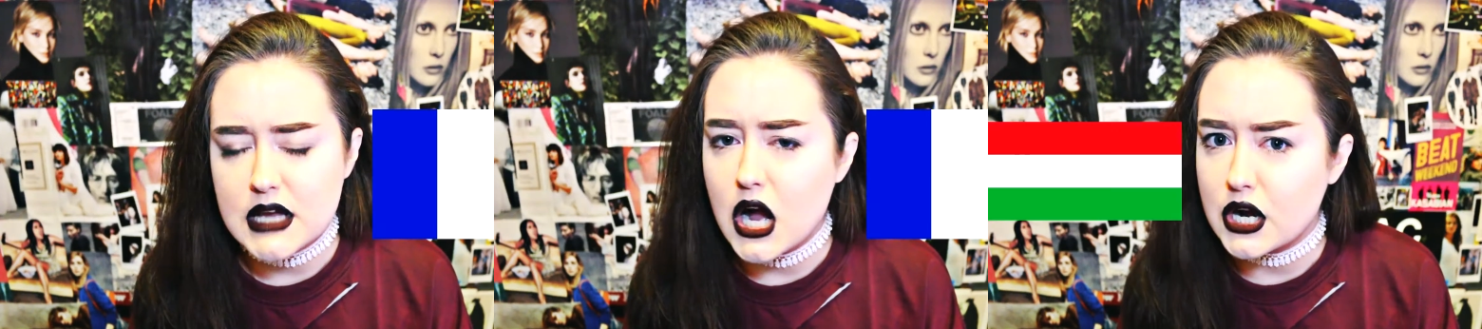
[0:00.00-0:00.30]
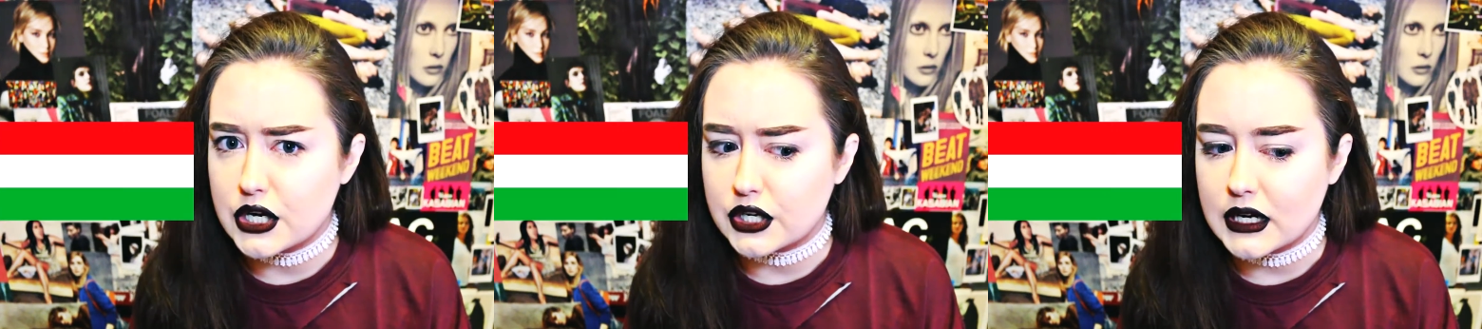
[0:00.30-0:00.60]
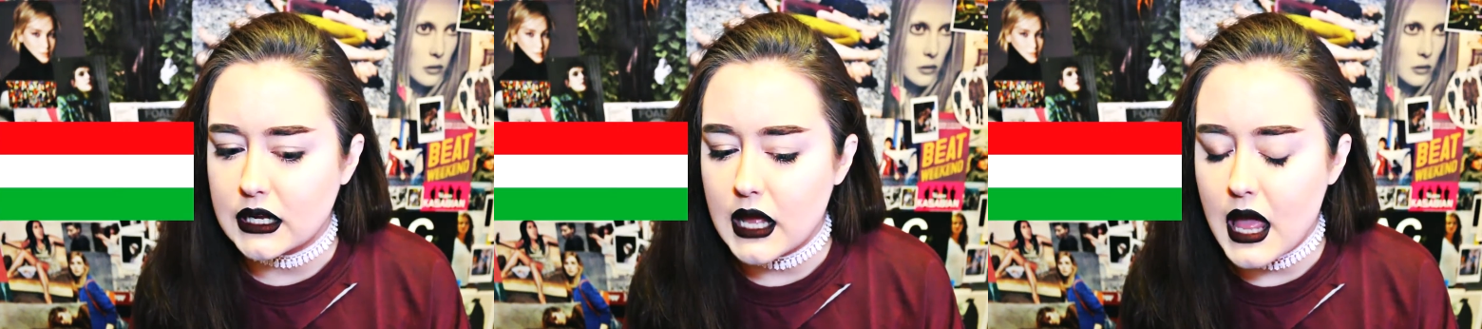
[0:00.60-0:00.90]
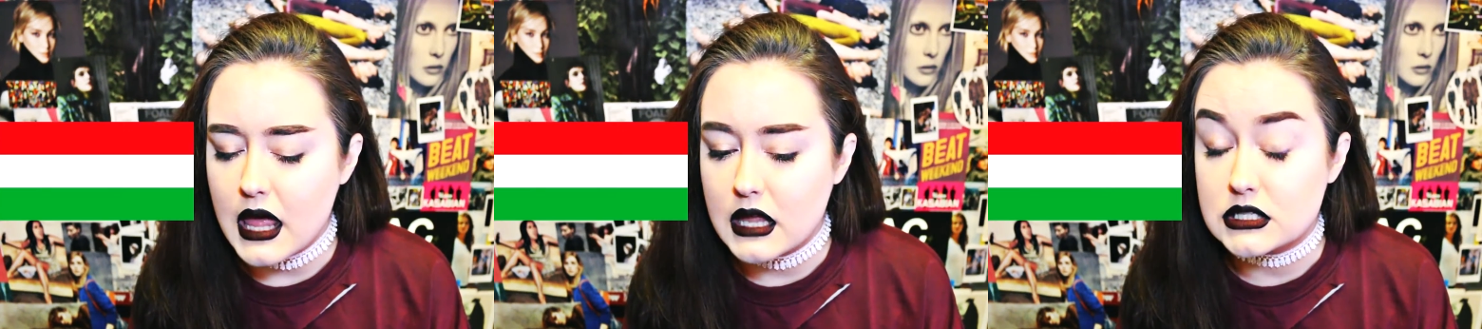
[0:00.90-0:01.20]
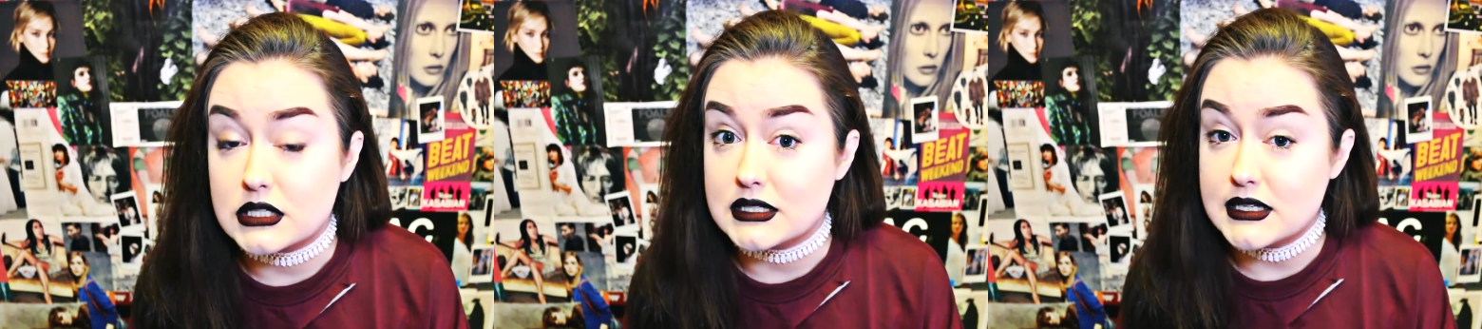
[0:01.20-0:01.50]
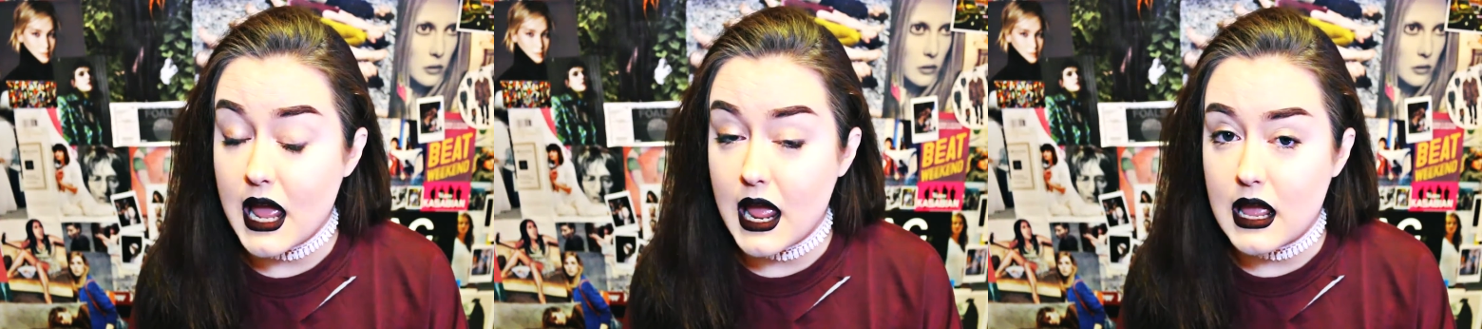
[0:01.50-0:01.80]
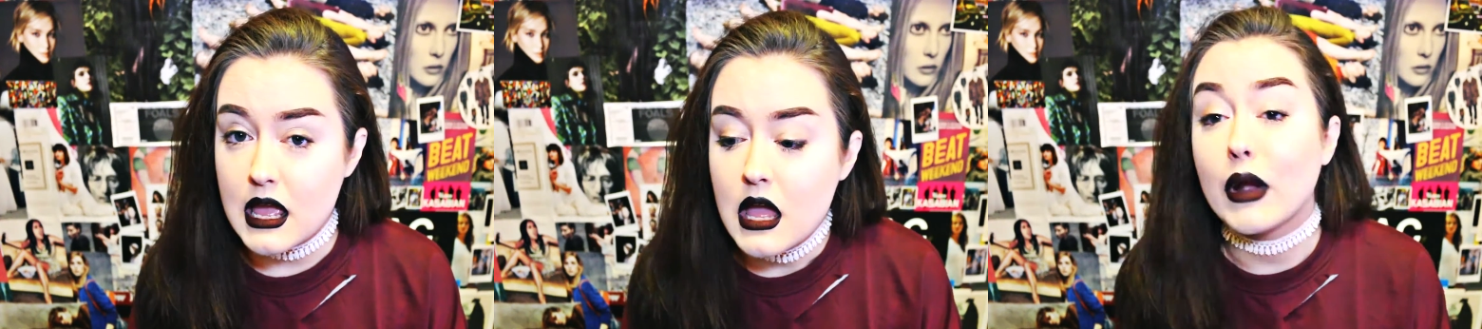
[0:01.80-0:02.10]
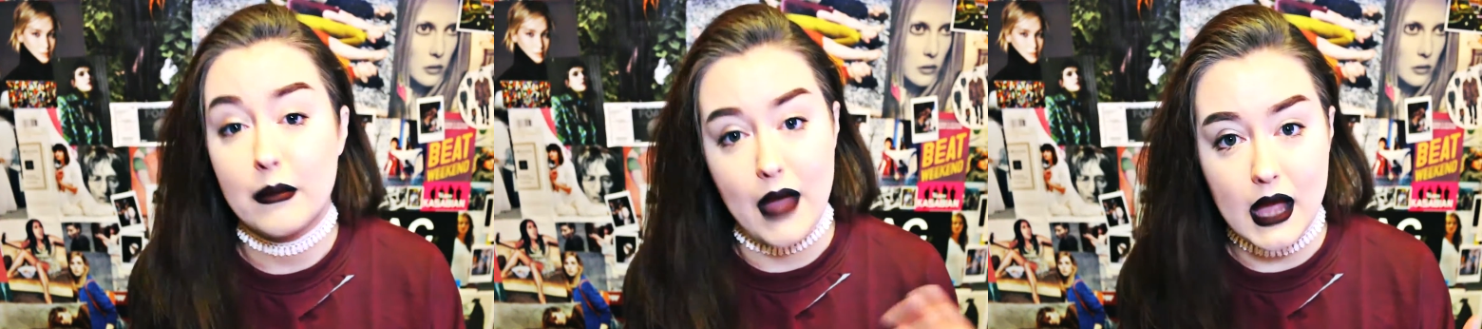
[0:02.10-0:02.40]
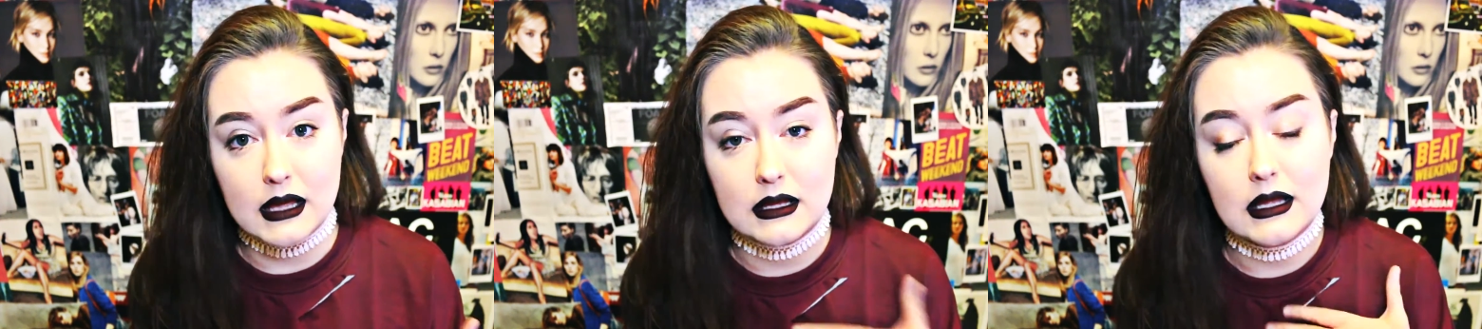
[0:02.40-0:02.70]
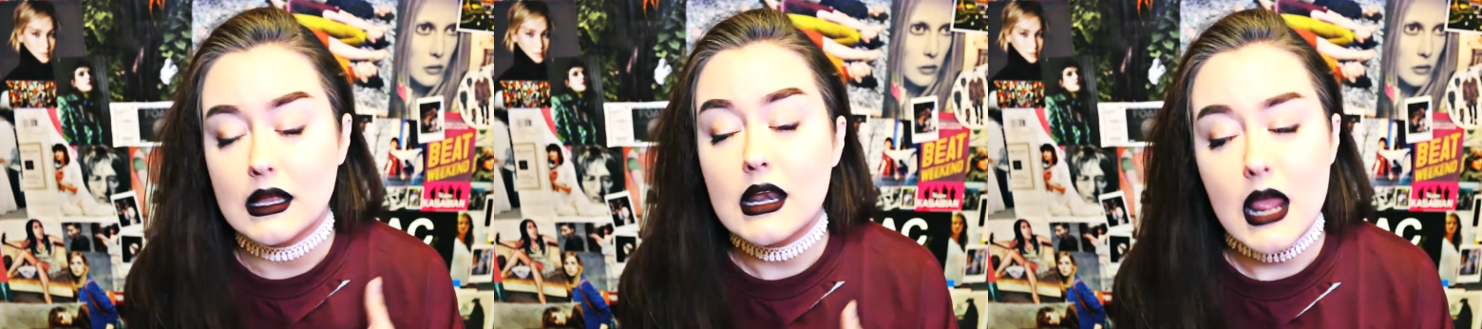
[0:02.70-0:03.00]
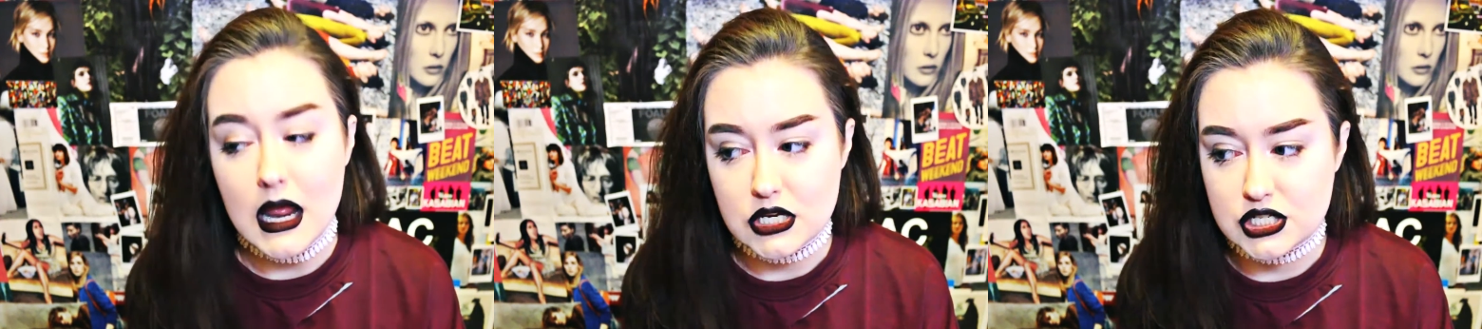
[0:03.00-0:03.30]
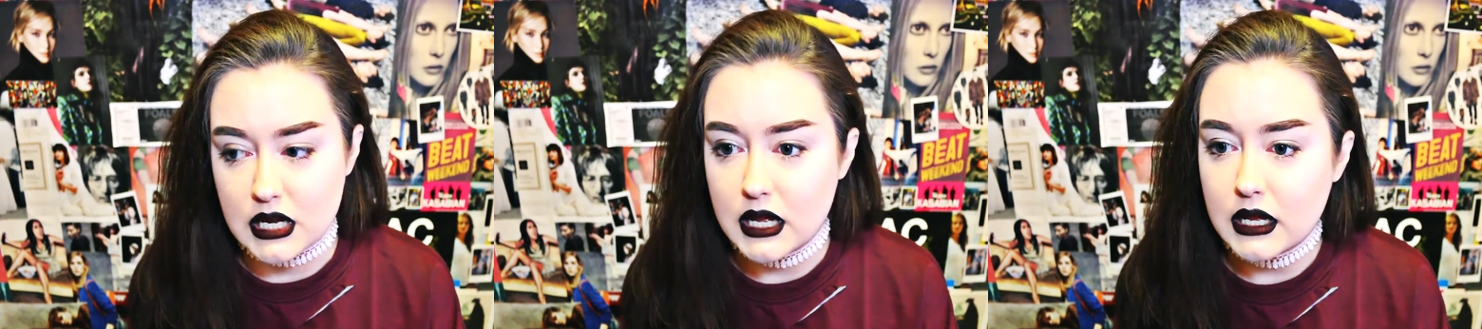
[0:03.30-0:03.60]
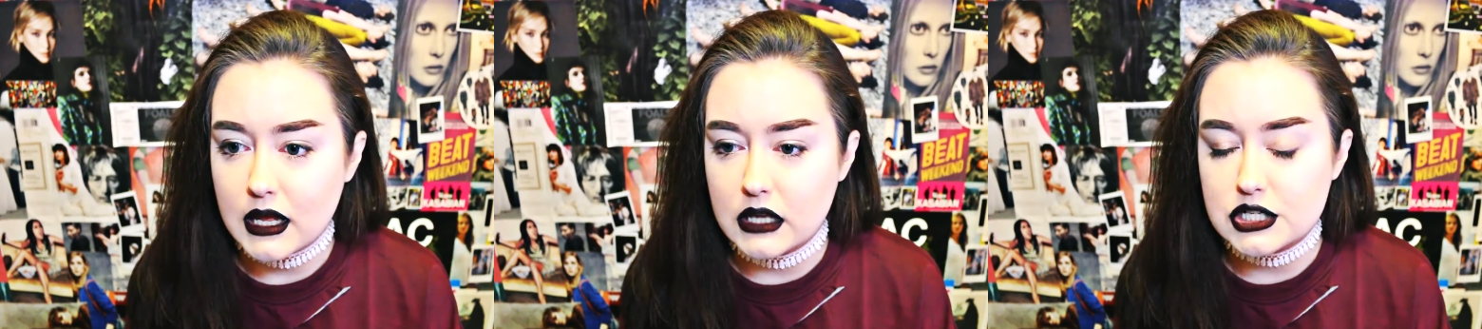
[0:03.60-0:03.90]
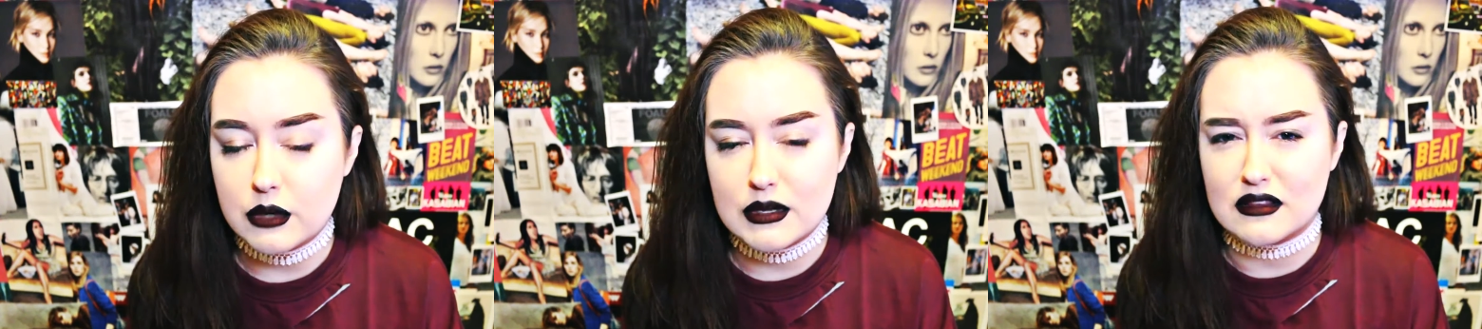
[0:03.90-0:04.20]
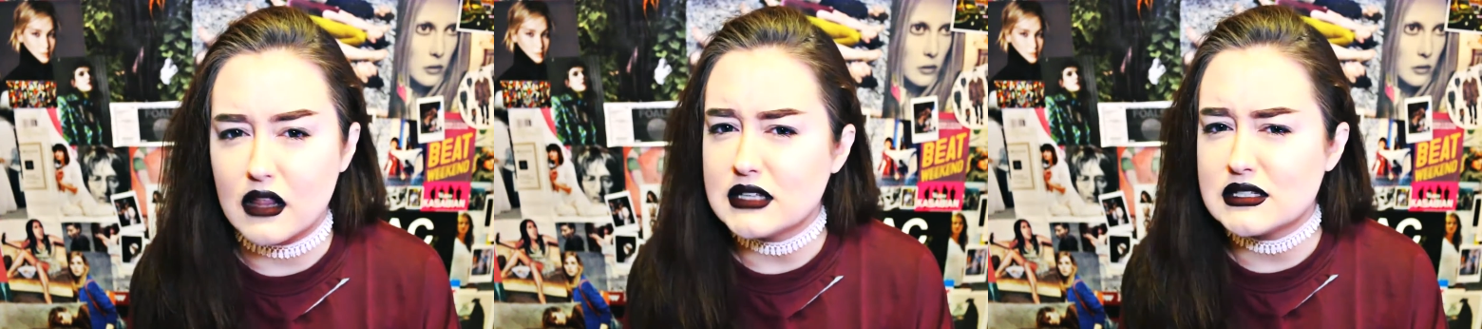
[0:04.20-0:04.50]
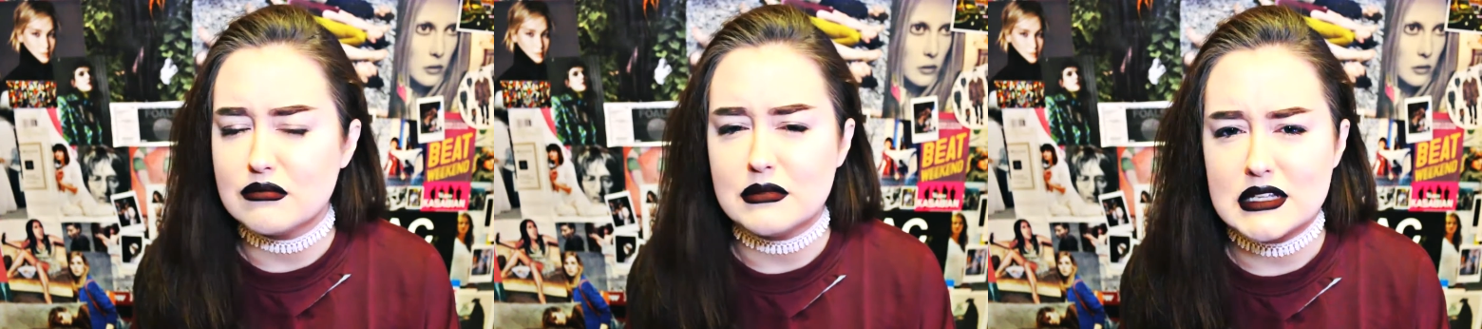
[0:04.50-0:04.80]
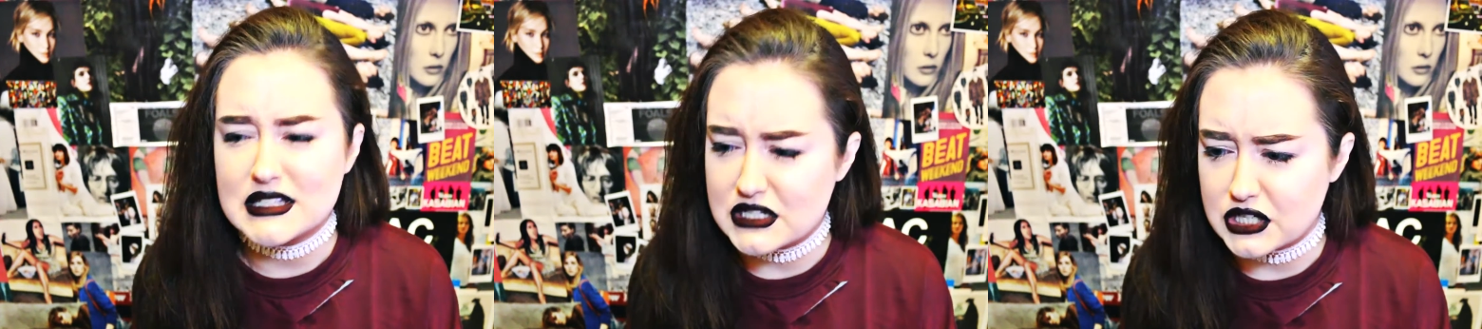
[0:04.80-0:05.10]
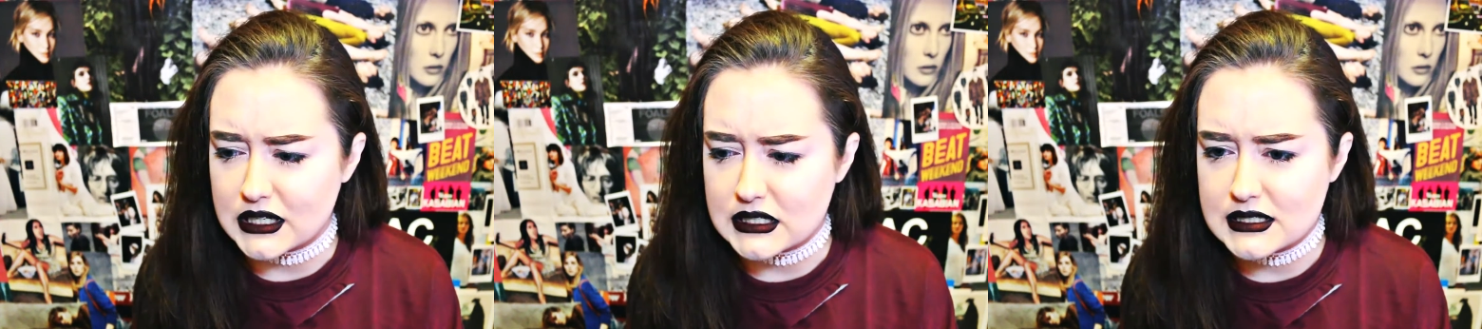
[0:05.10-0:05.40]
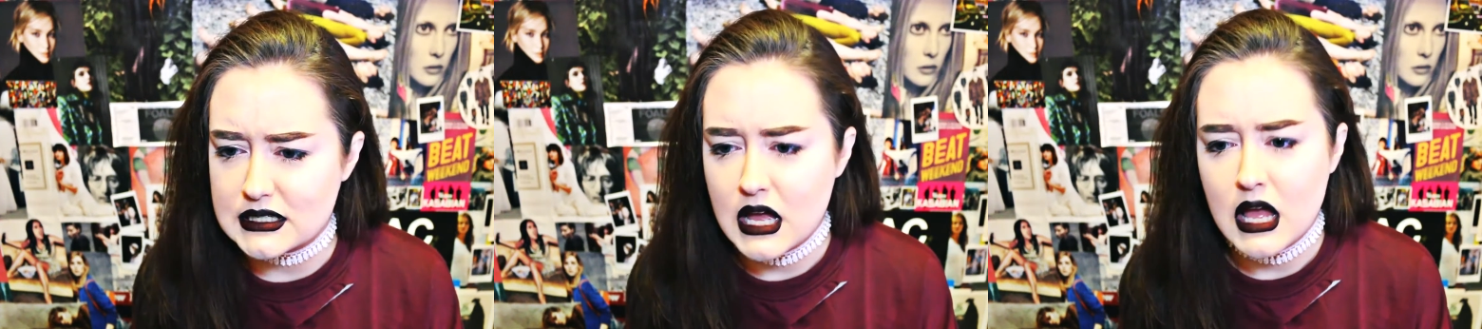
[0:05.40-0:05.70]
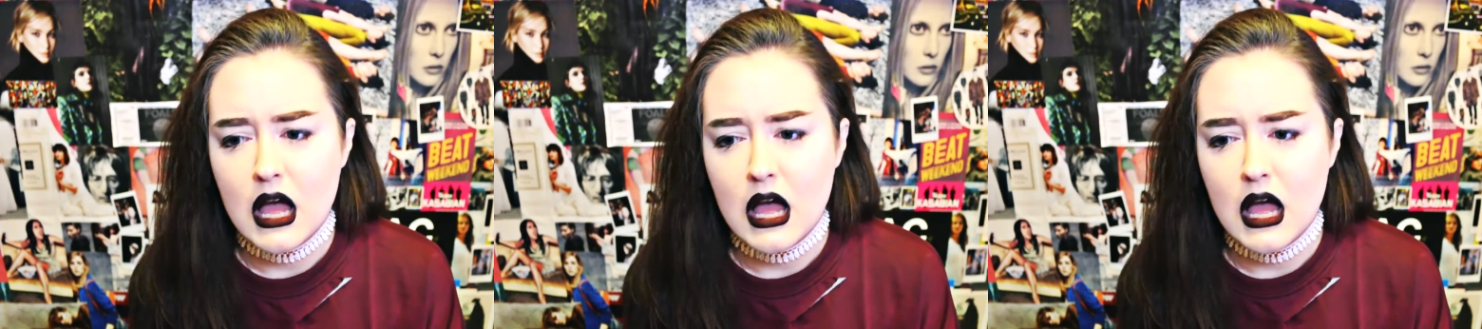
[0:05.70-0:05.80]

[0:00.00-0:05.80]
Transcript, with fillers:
Speaker 1: Hungary, and today we're back in Asia, a country with lots of mysteries.